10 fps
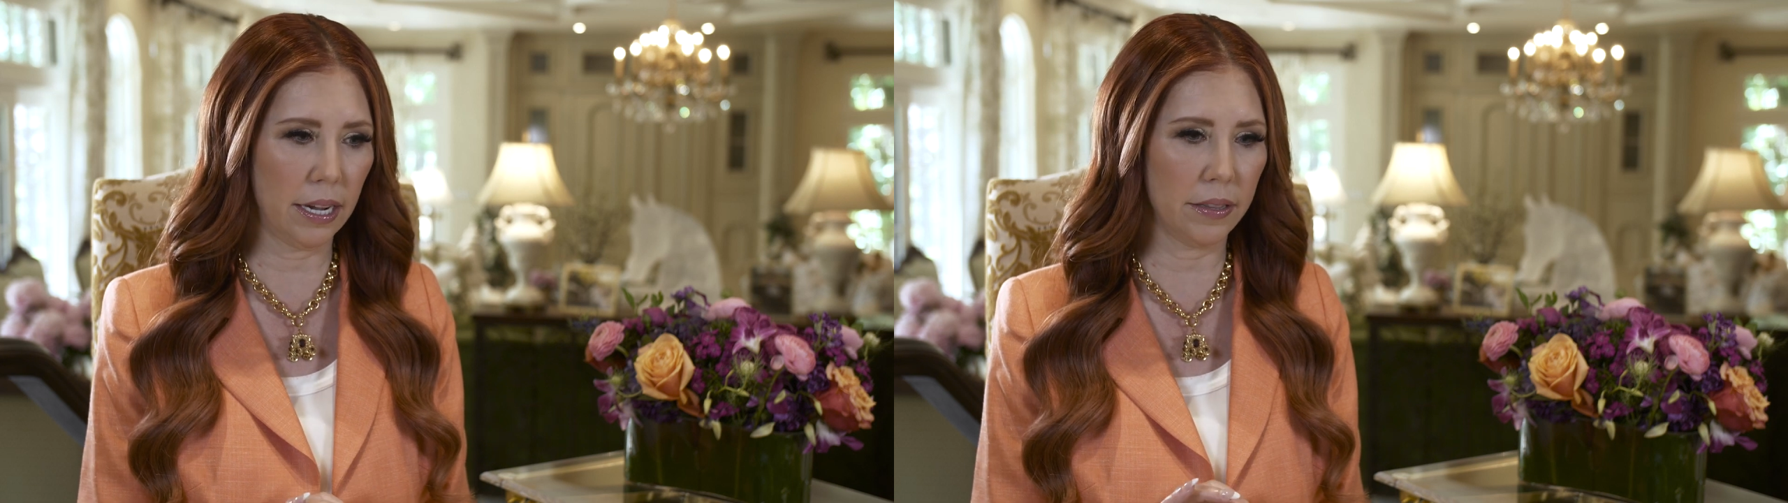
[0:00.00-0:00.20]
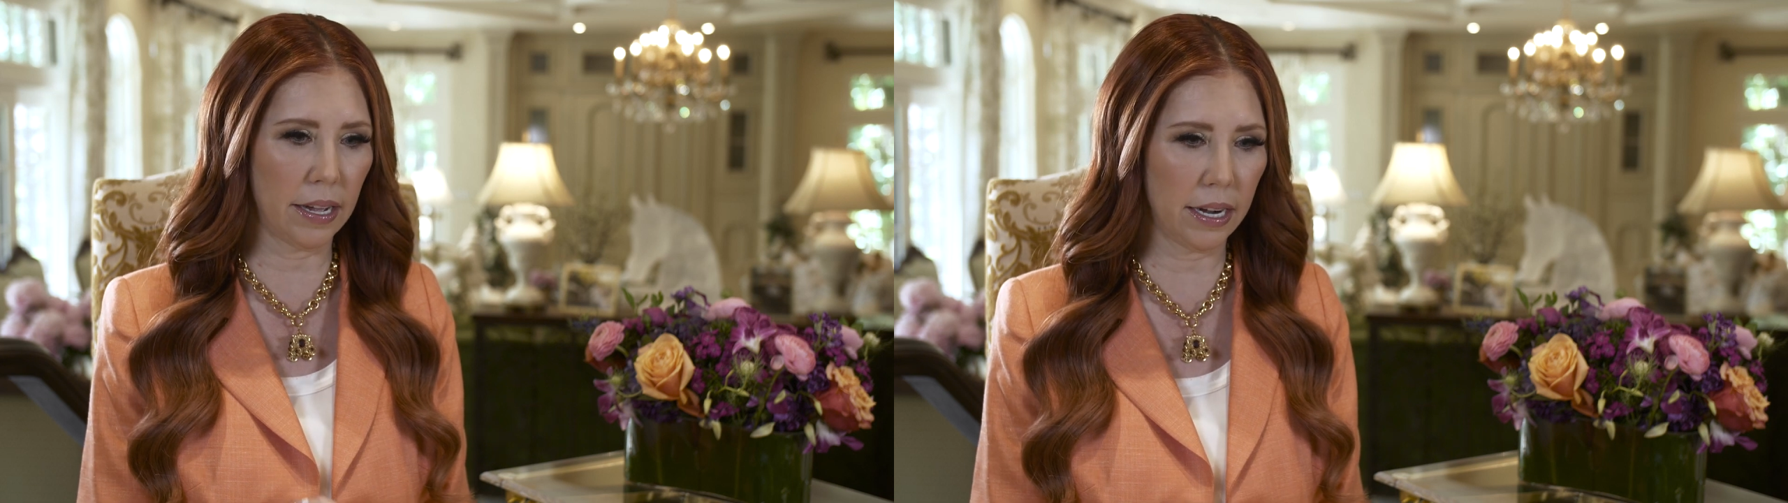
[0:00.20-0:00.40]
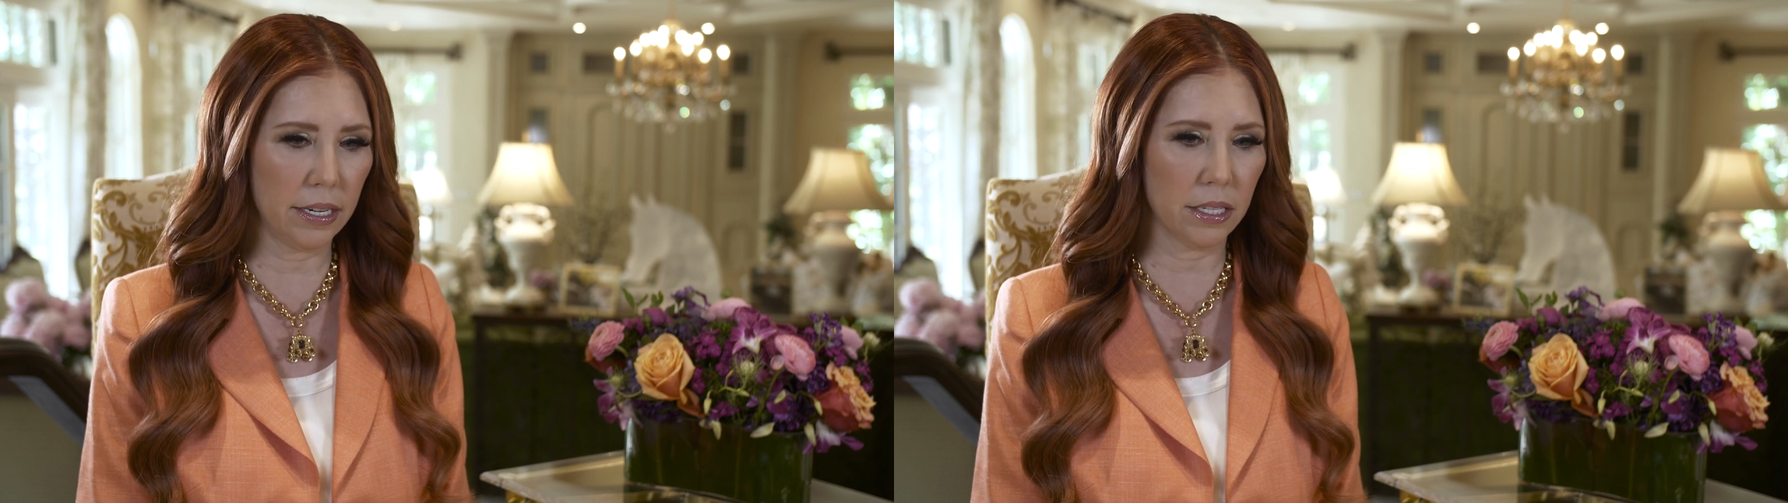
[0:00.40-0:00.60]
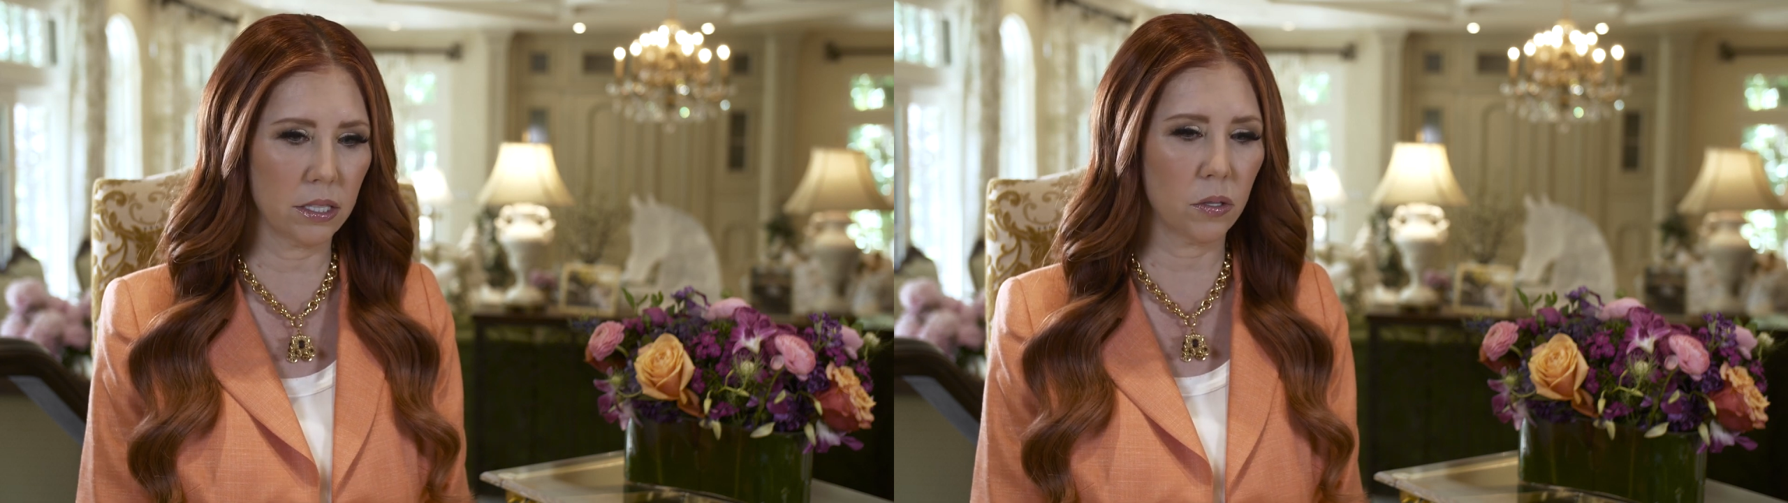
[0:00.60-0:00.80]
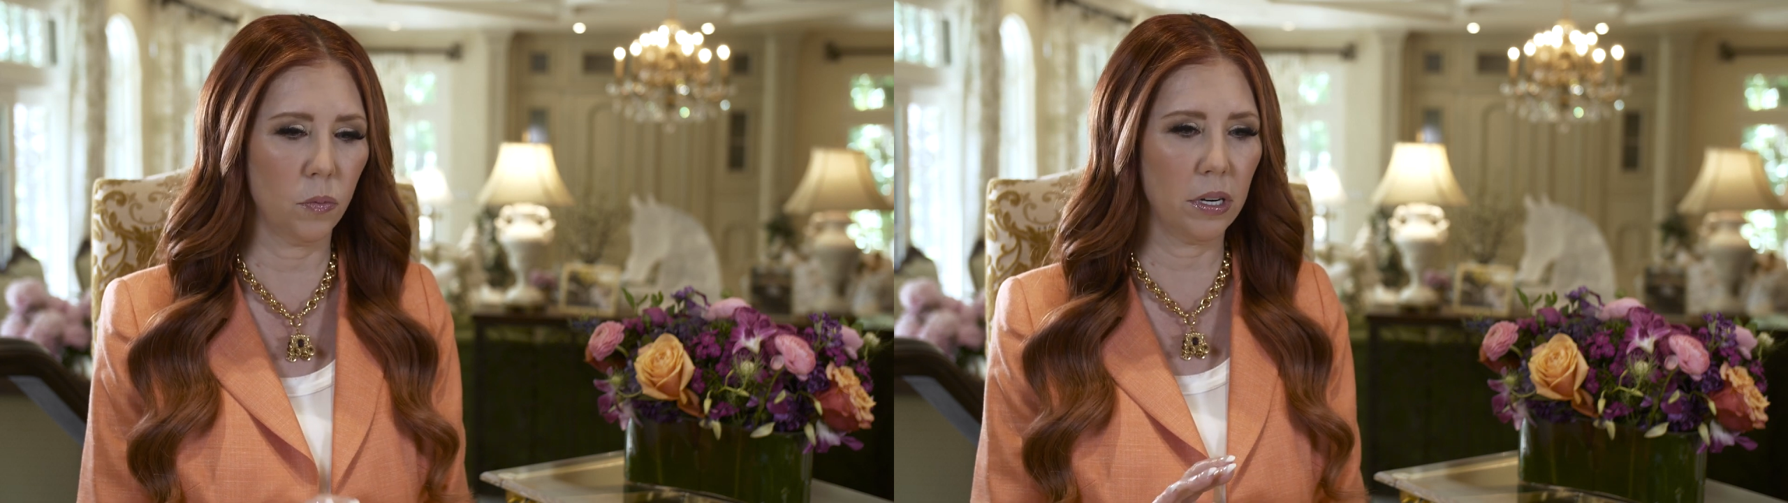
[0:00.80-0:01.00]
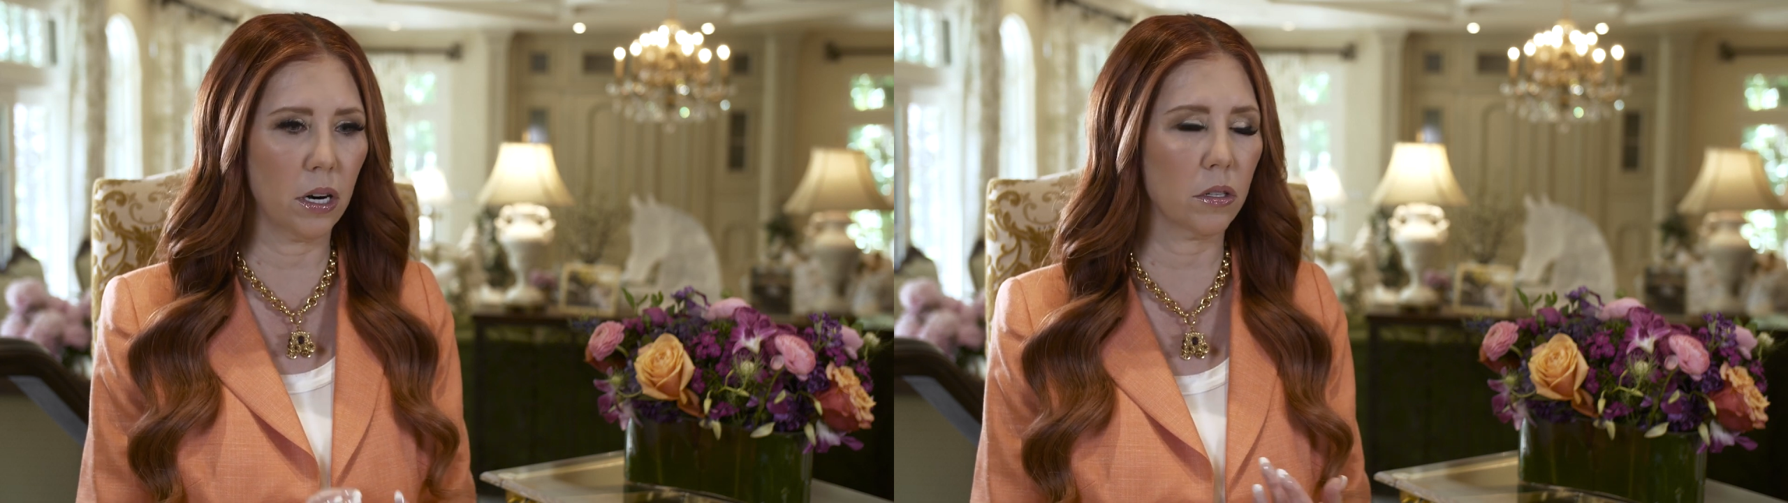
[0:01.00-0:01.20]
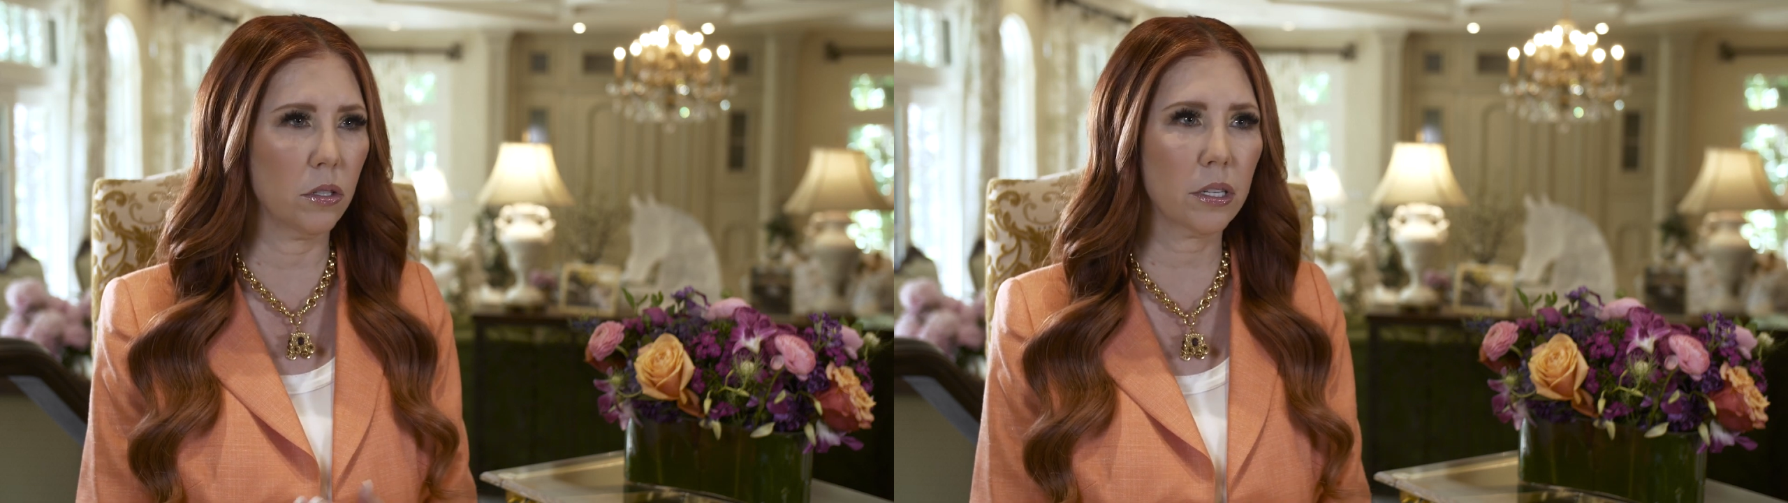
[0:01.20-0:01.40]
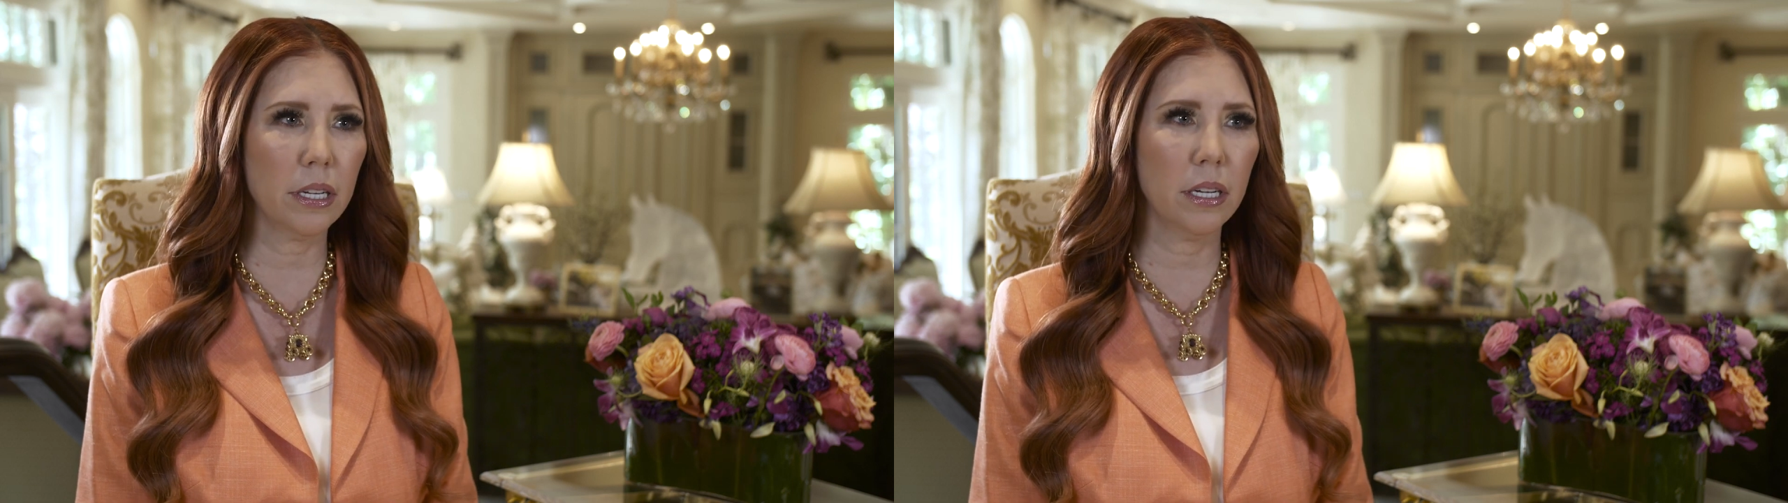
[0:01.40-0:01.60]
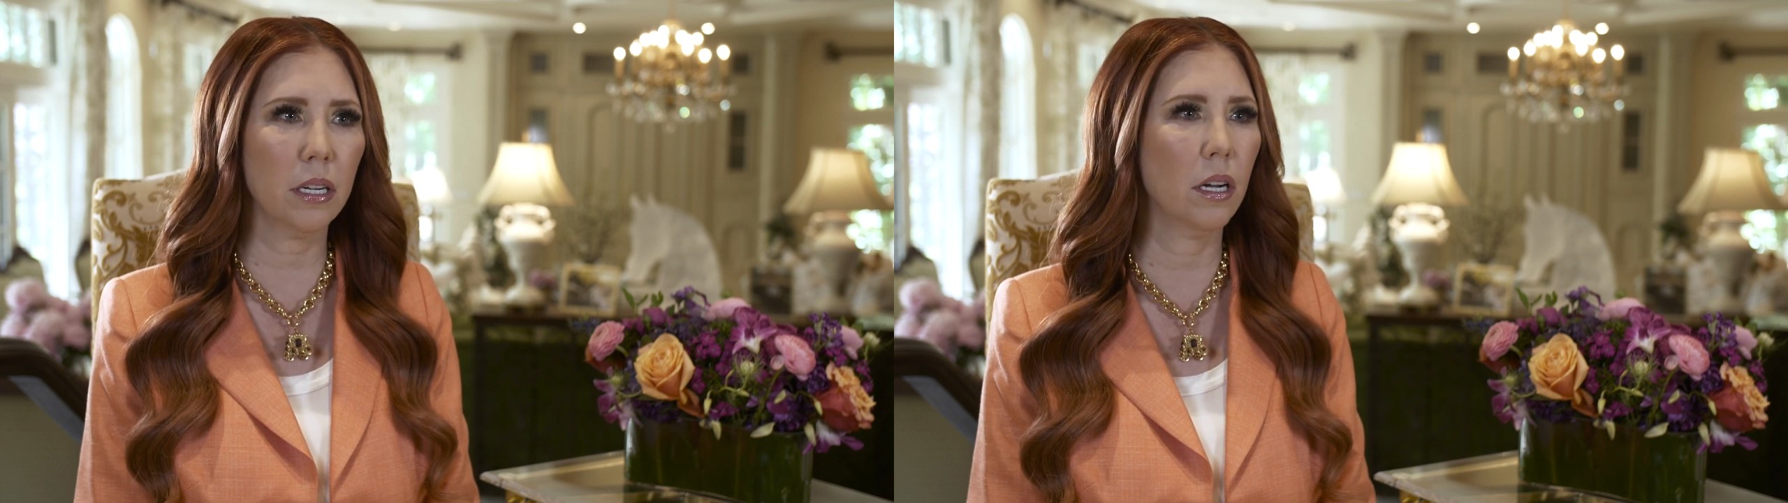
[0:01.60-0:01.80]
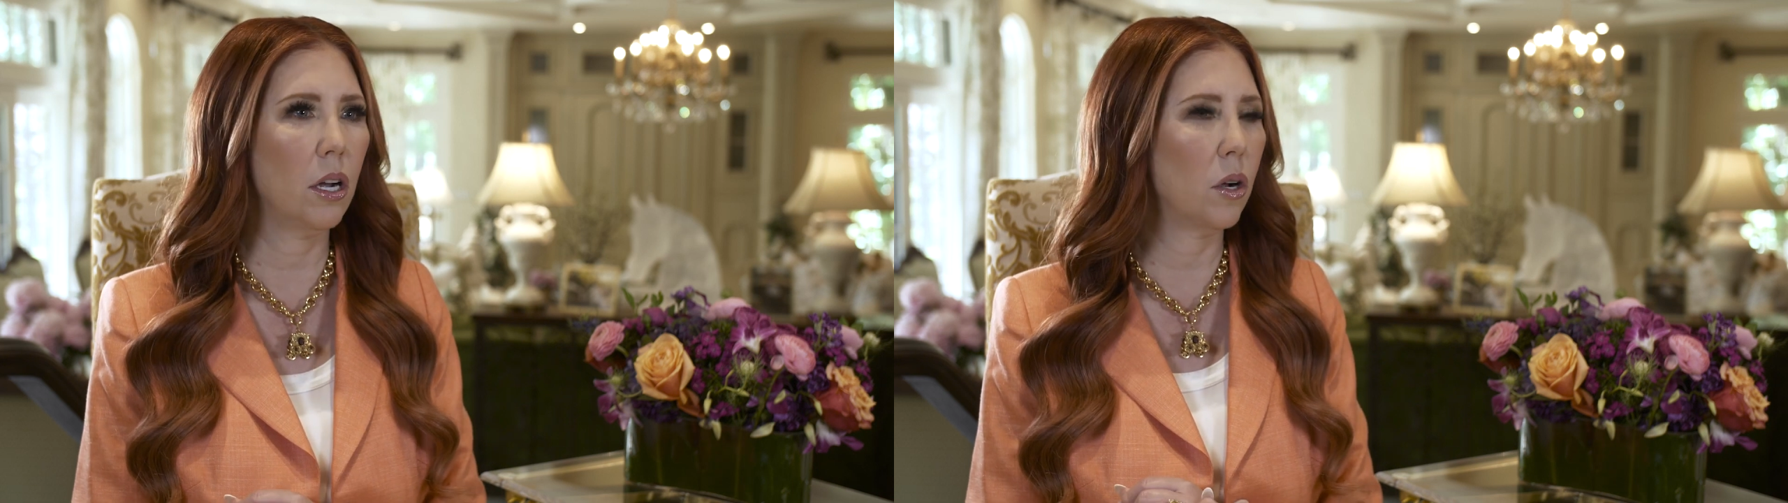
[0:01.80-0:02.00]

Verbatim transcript: and that is we are looking